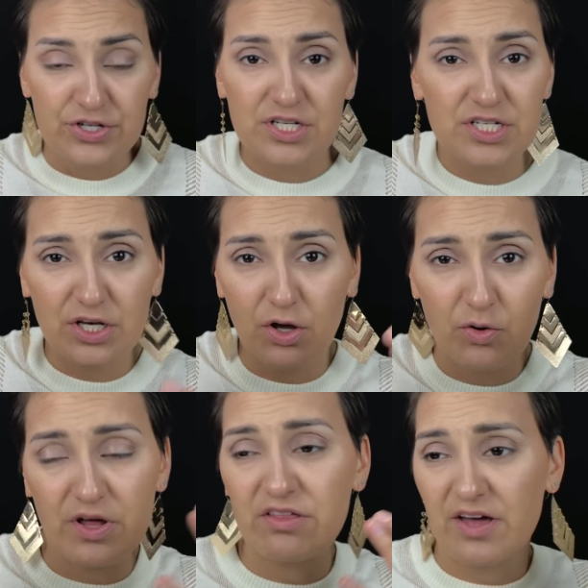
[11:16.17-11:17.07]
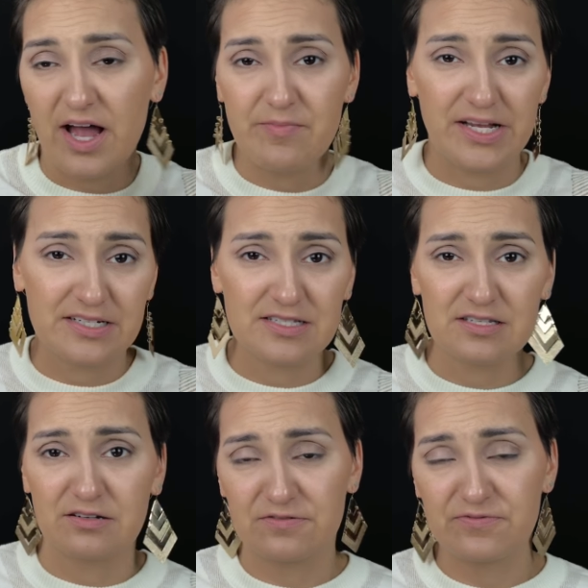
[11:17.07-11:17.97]
to deal with the high
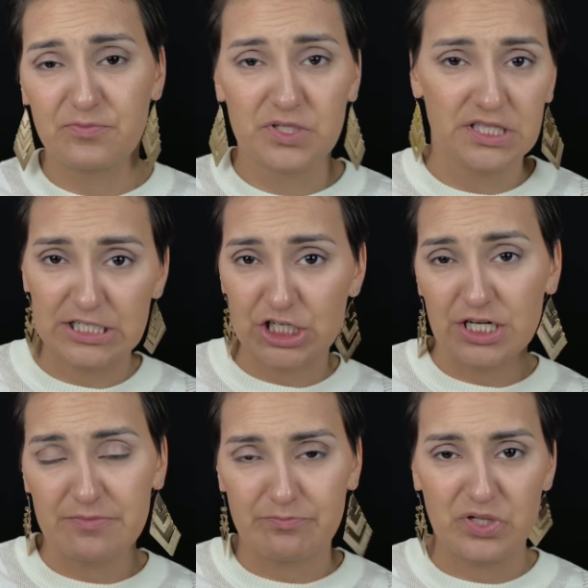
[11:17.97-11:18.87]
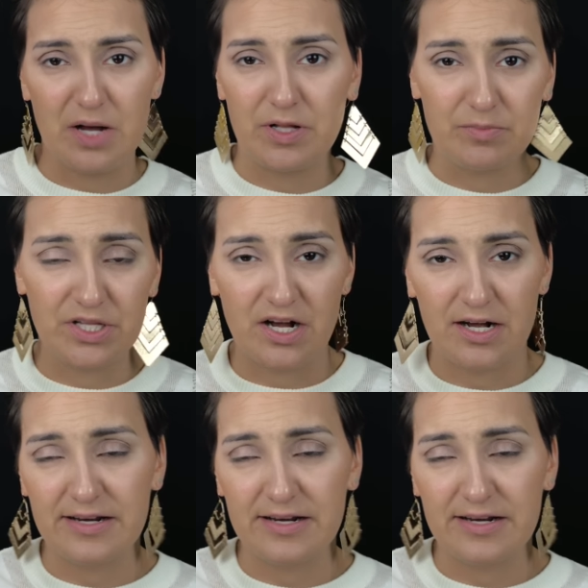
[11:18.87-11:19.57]
maintenance of glitter and blah, blah, blah.